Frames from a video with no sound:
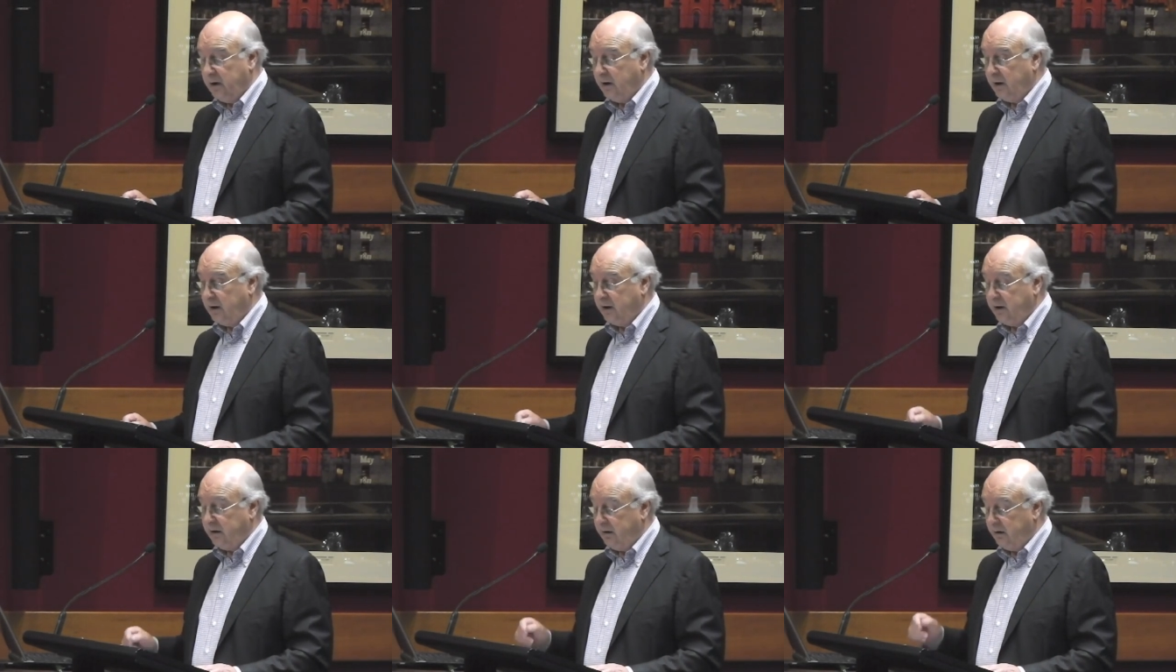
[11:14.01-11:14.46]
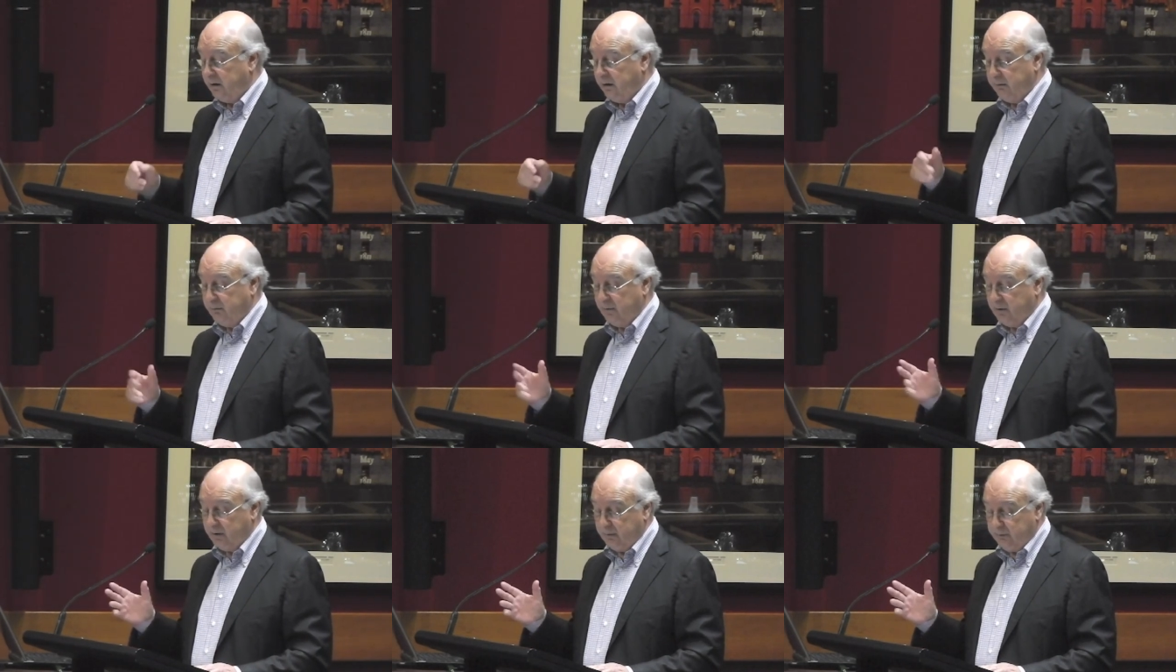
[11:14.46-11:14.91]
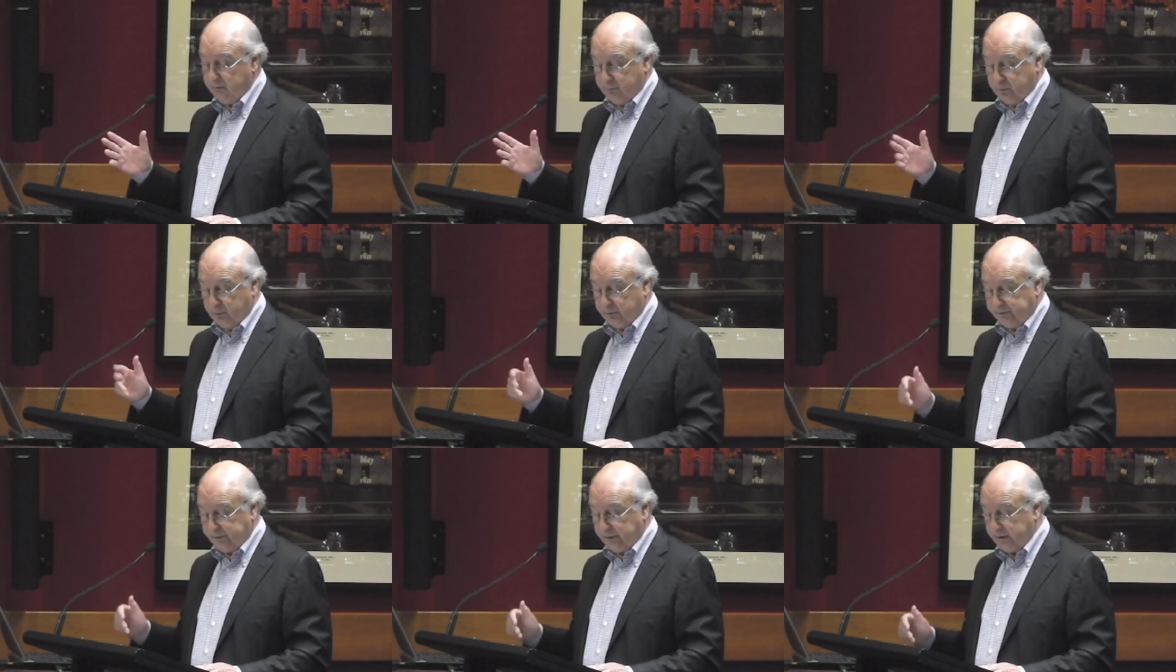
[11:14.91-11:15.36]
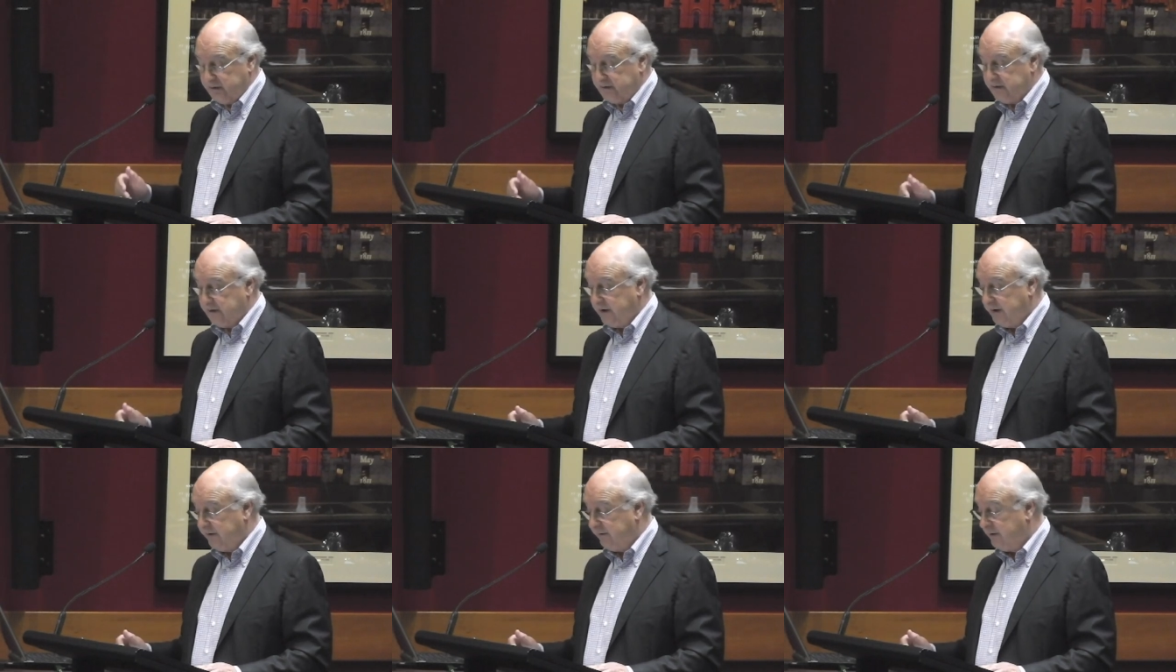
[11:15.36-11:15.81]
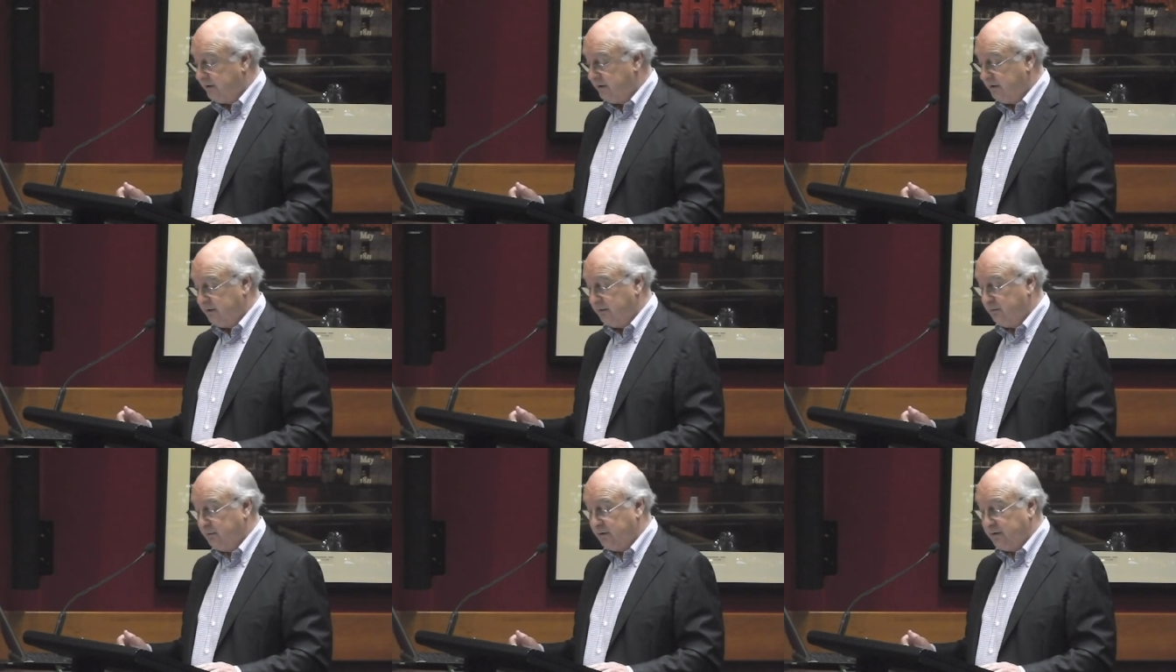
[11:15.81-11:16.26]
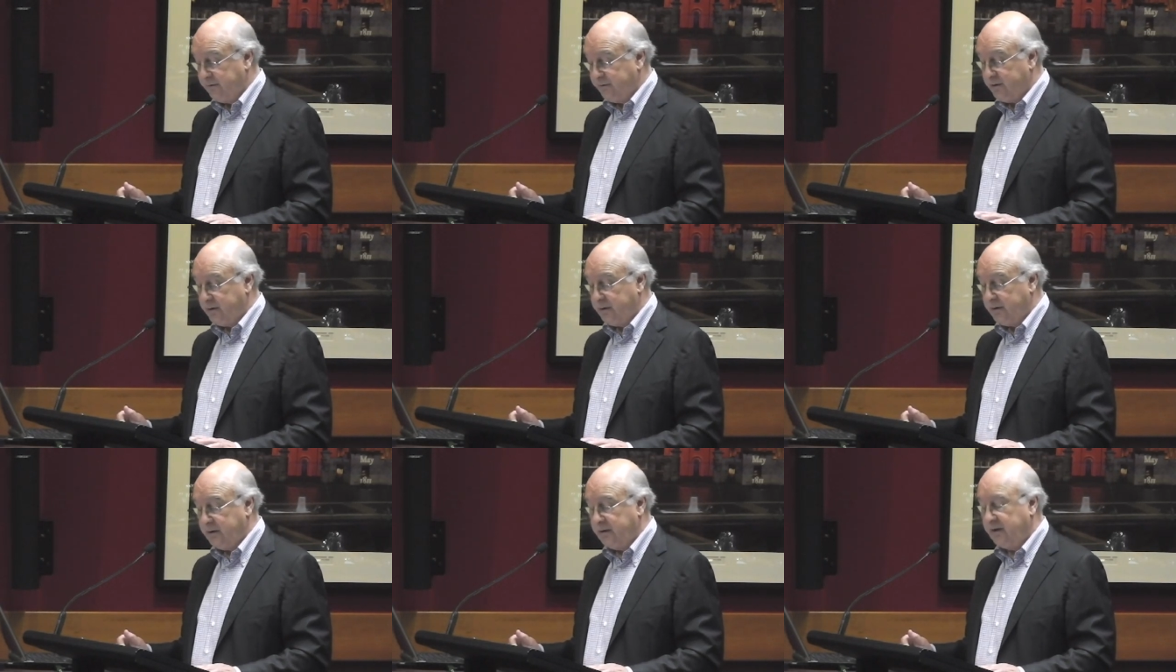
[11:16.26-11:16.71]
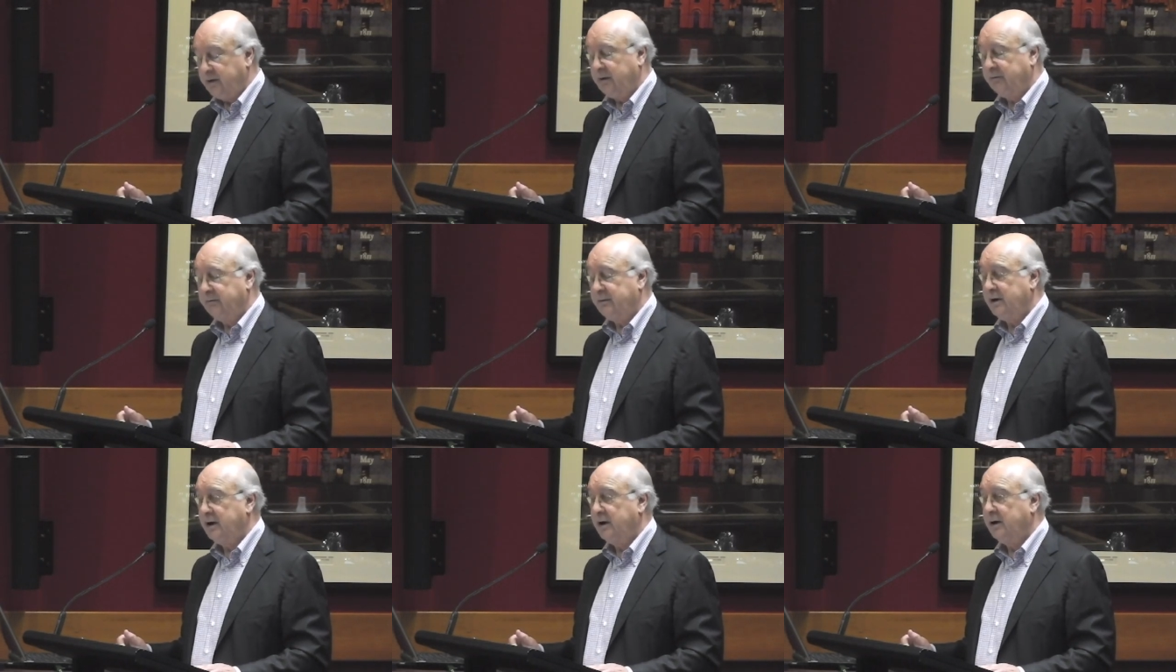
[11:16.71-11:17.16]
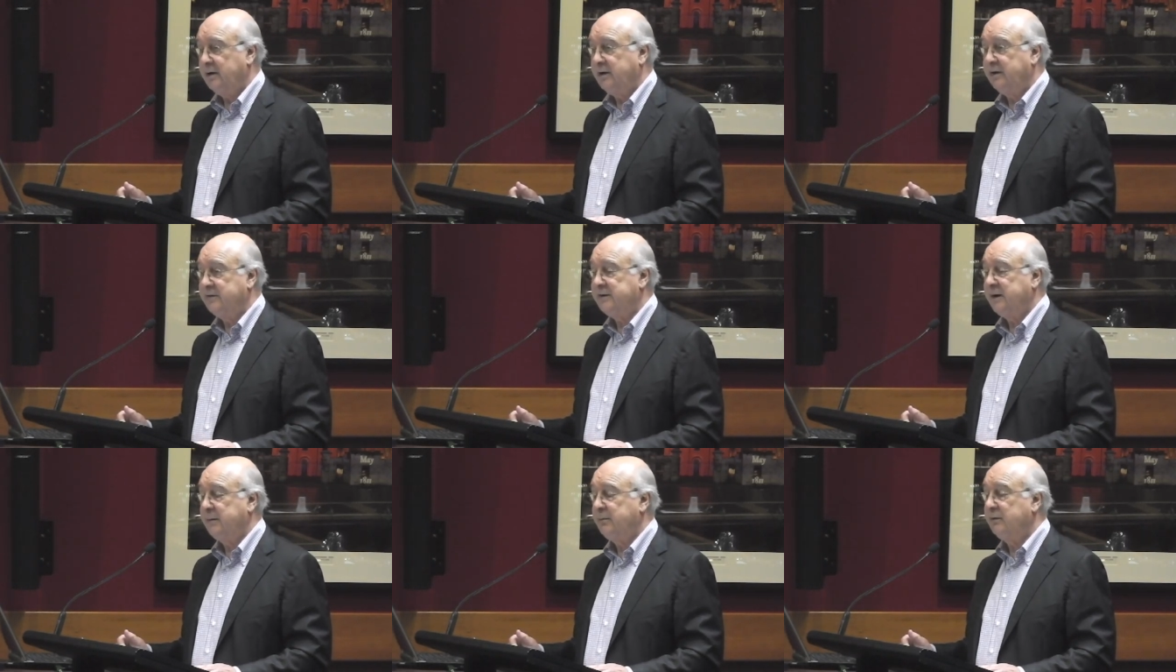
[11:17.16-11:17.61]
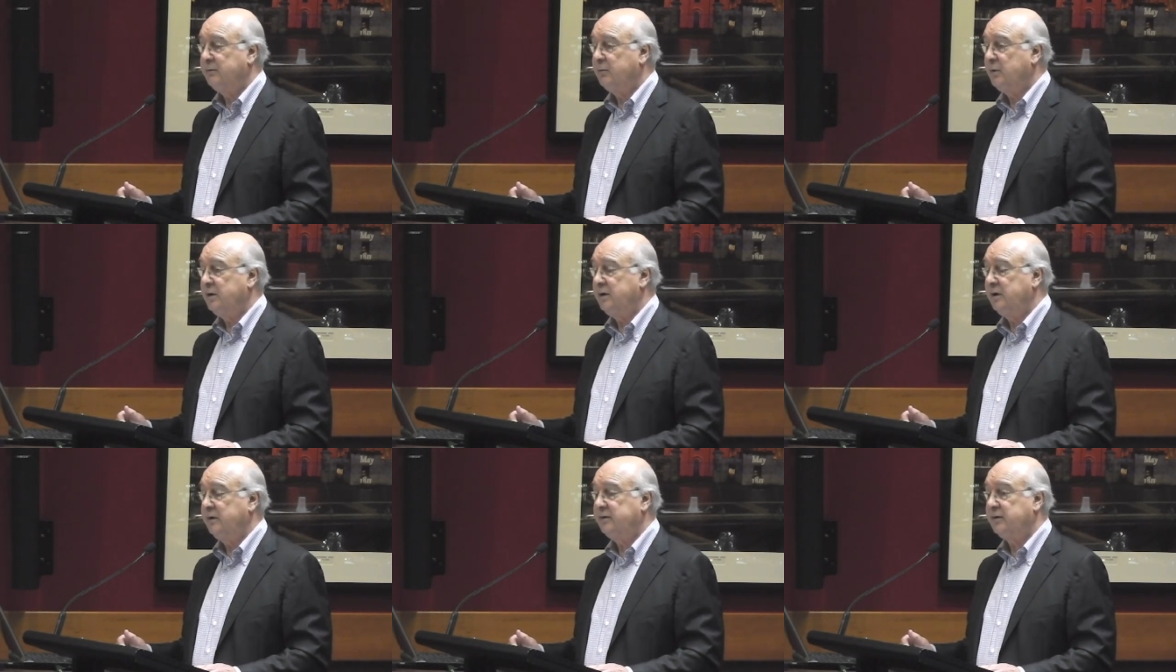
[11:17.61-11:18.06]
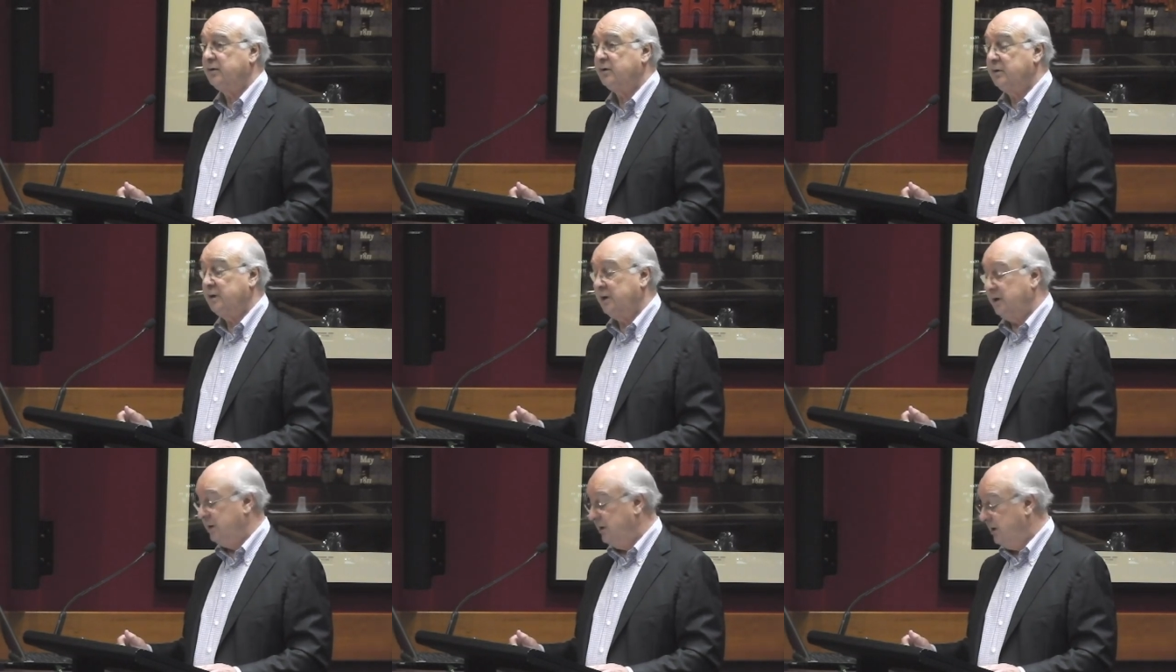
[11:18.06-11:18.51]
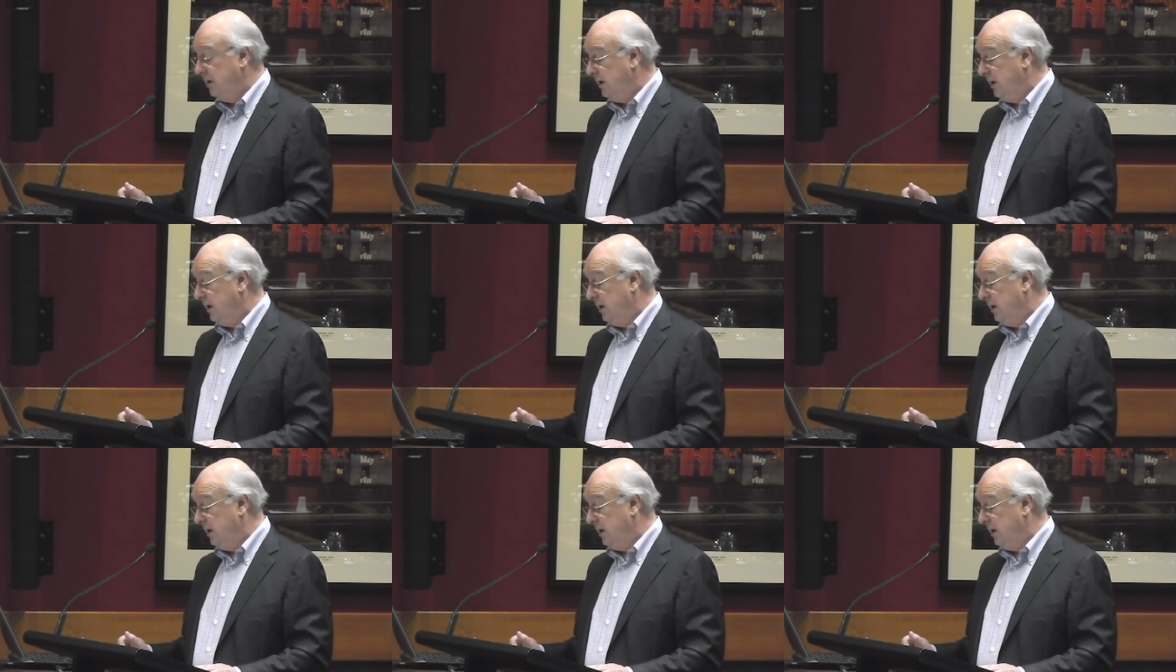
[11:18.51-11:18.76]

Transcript: Uh, in, in, my books, I usually give a well. I've got an, a very old example of one historian